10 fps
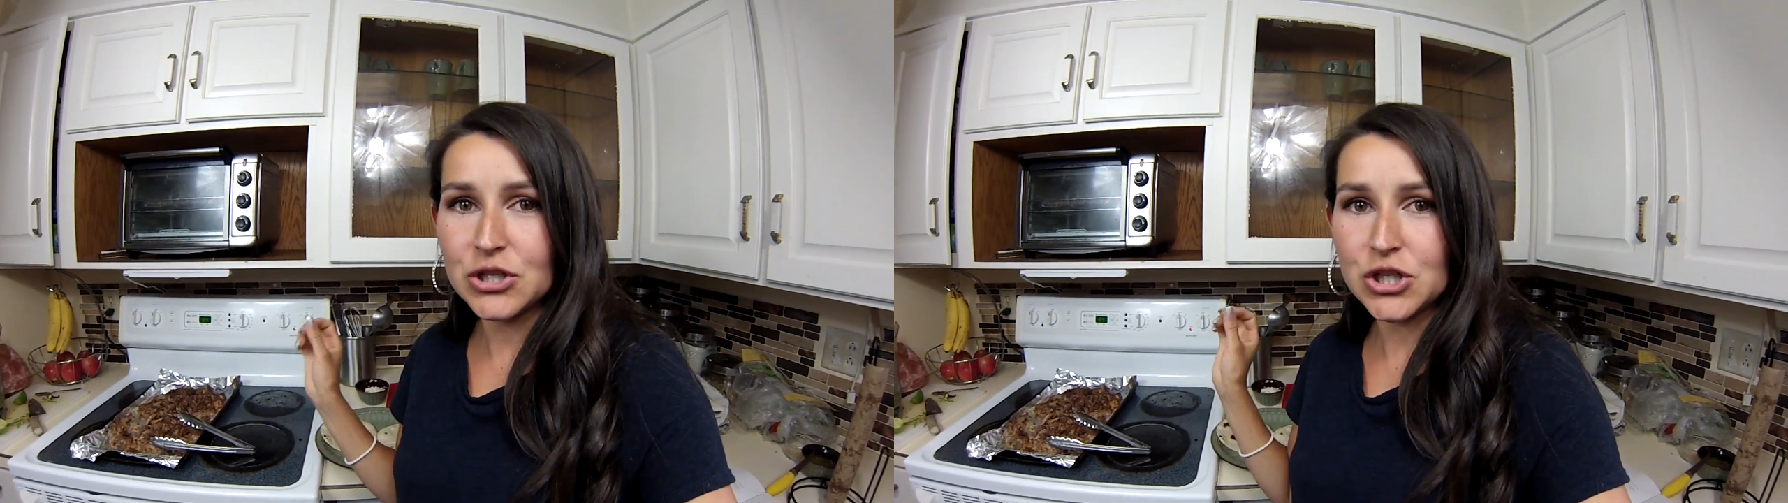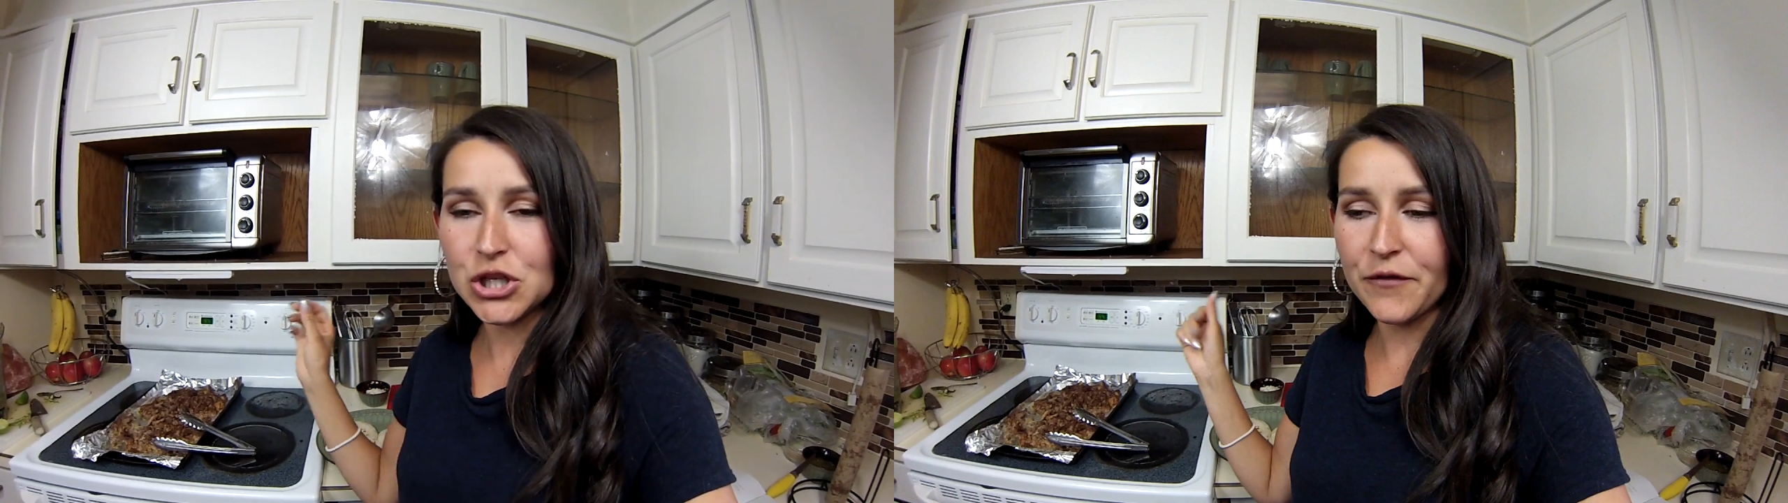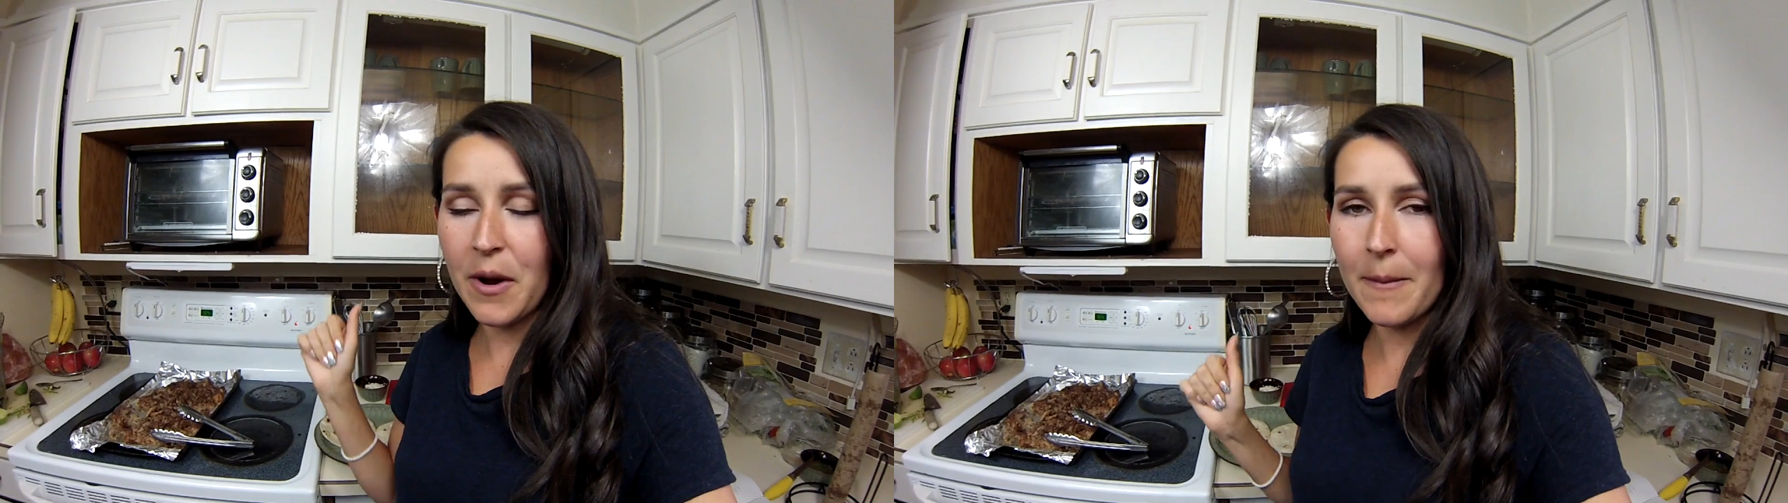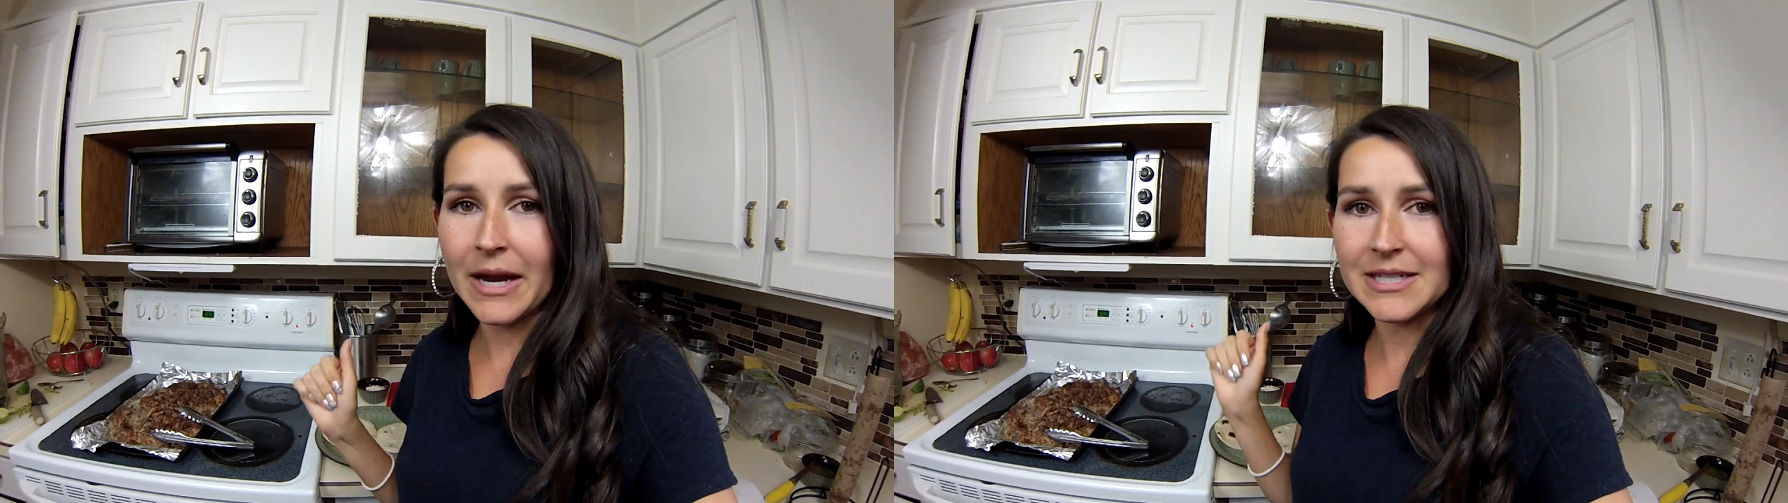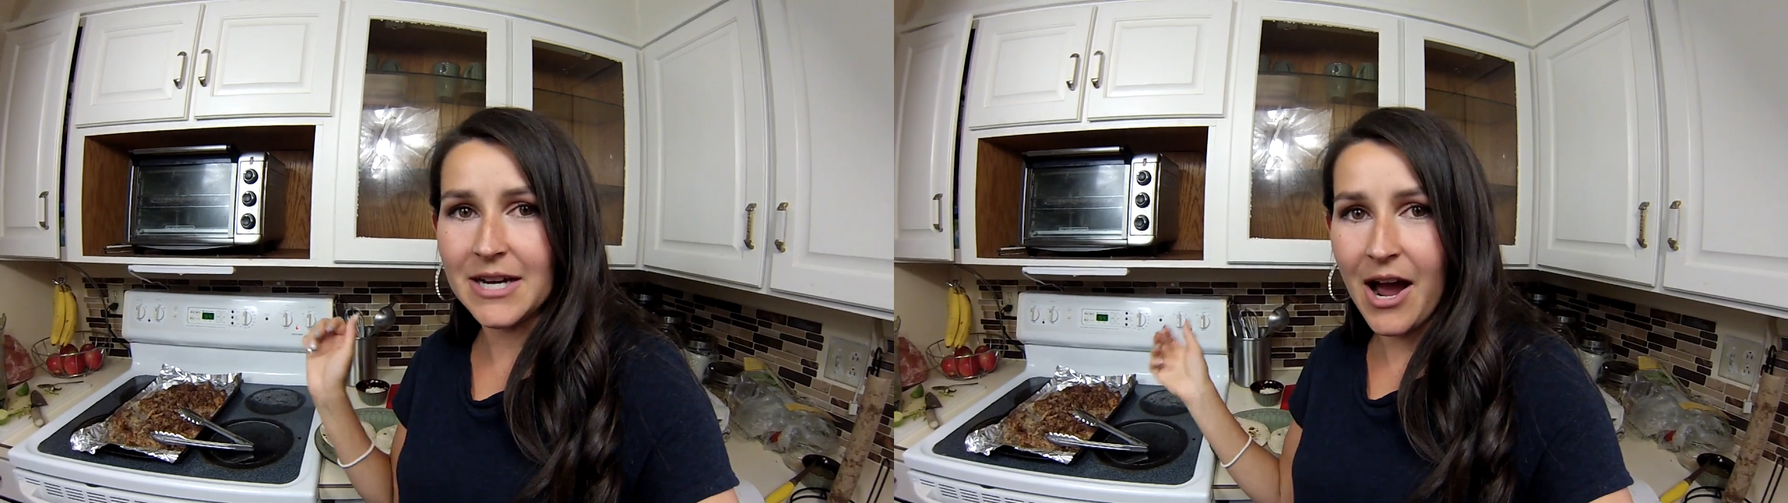serve up
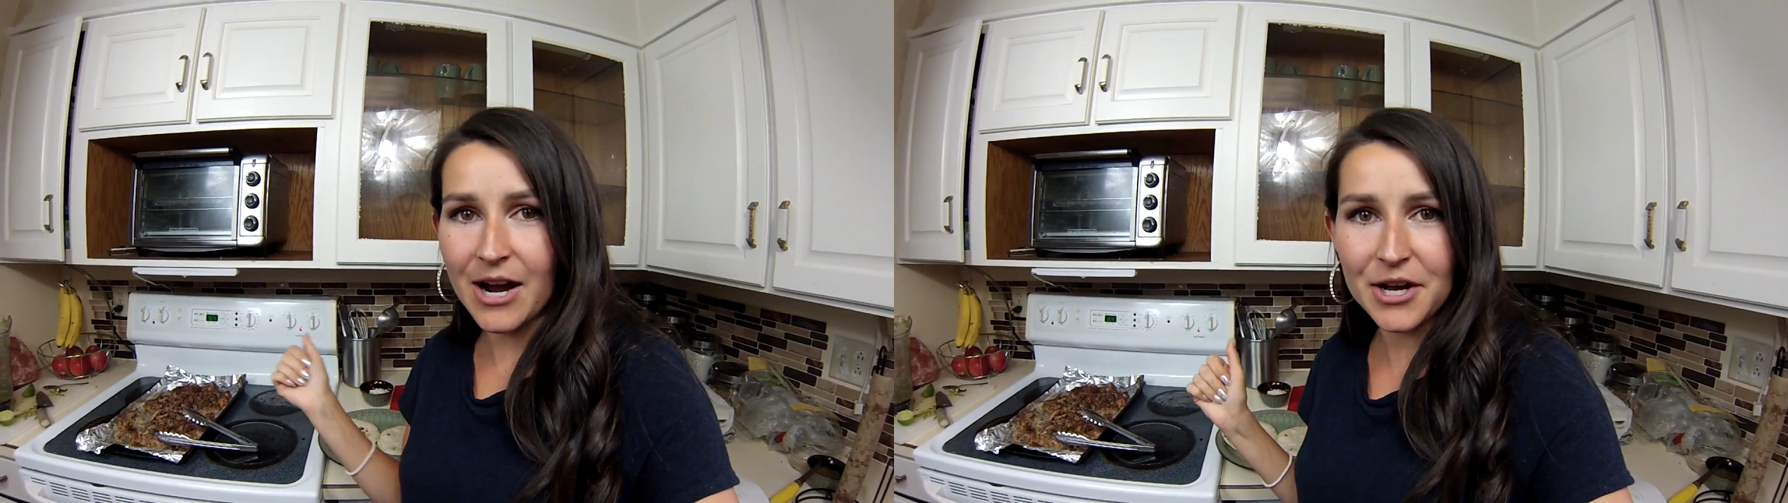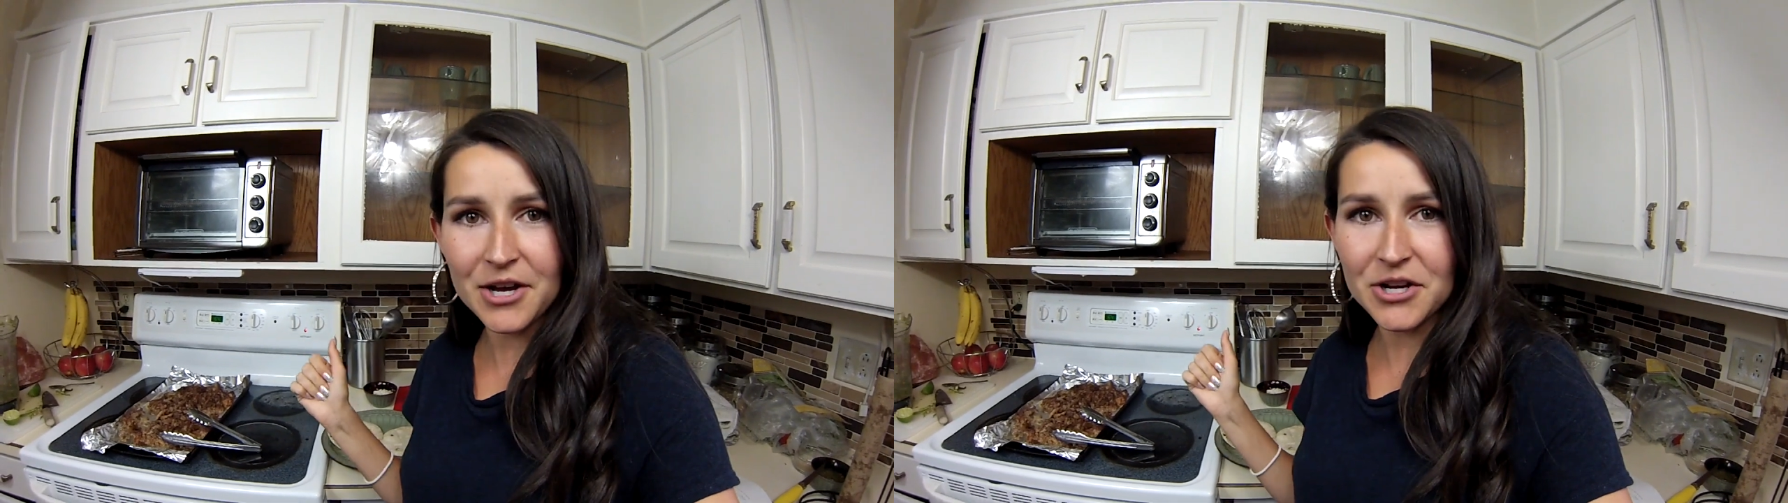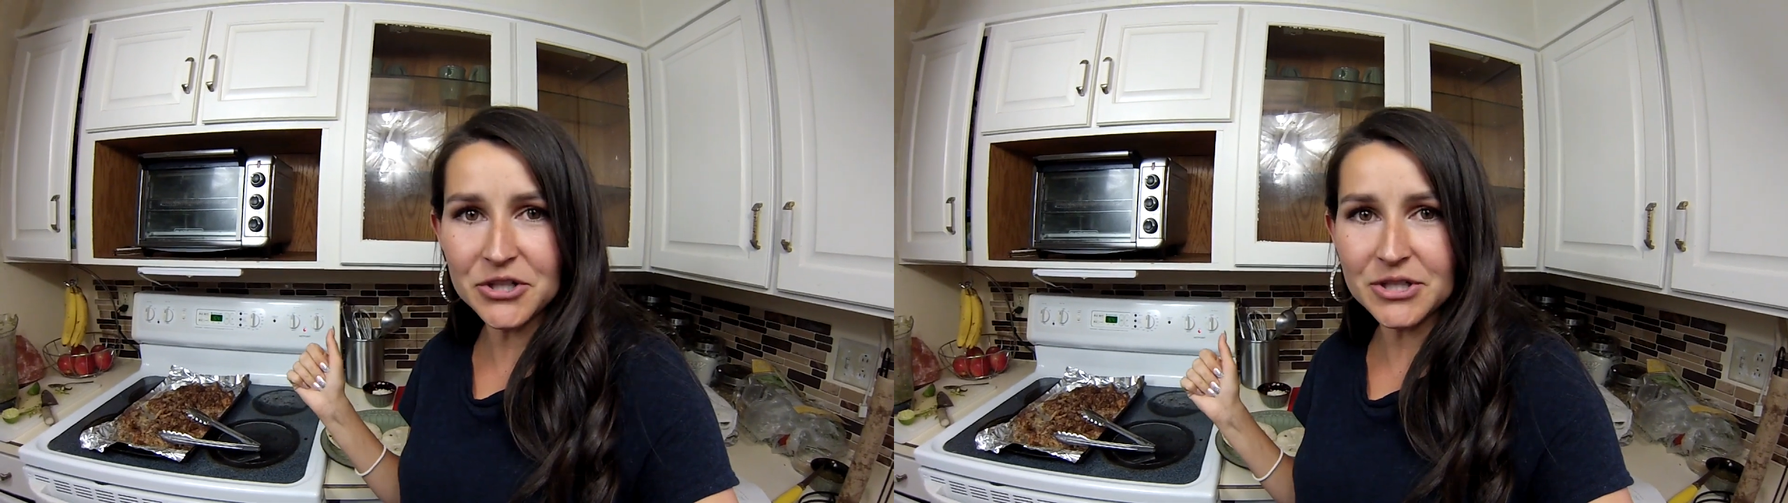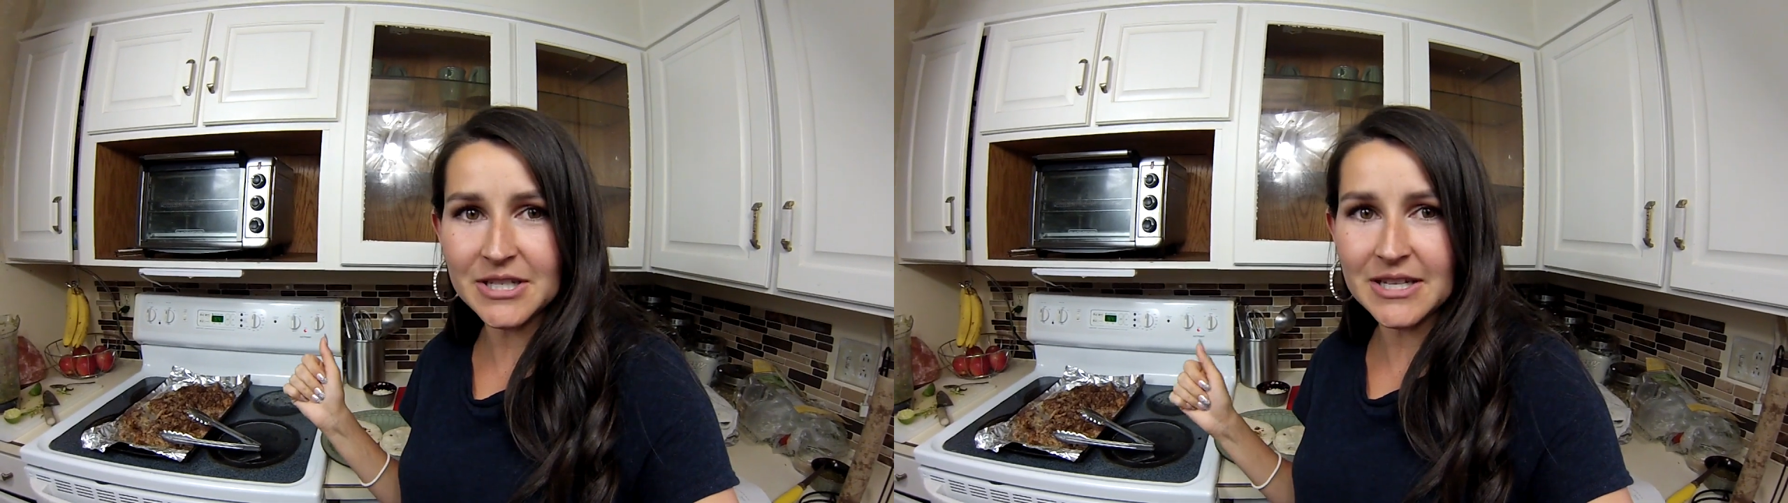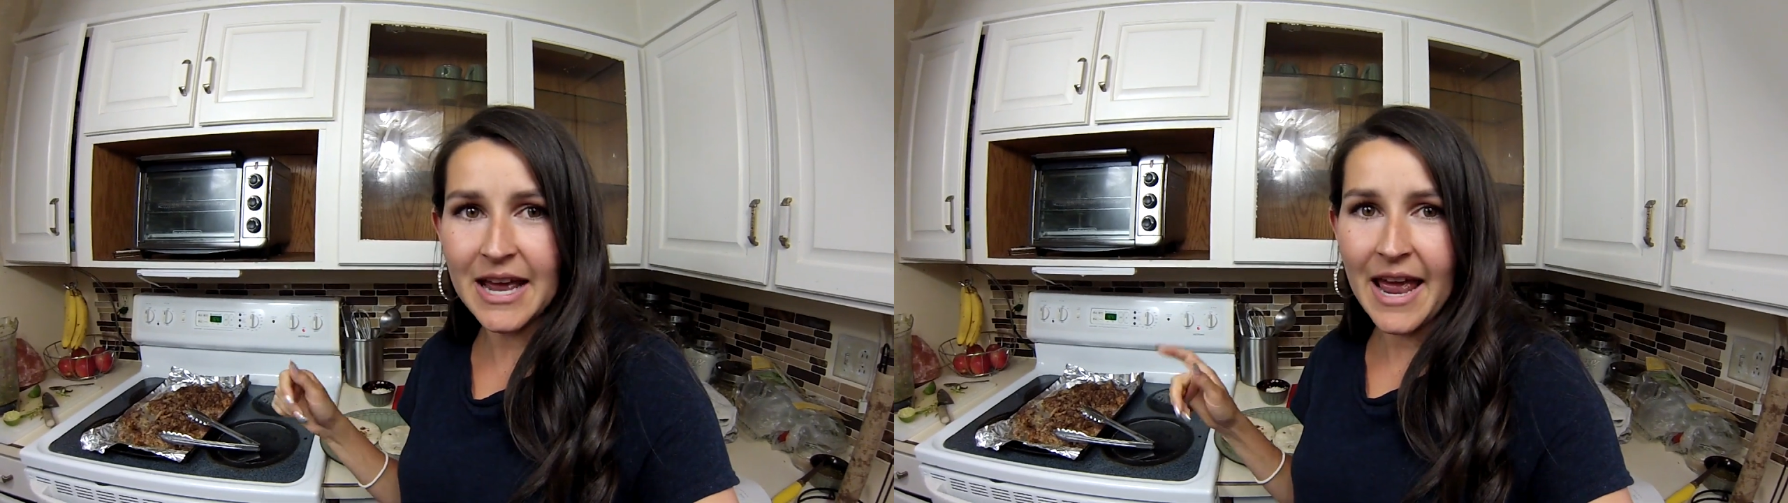my tacos,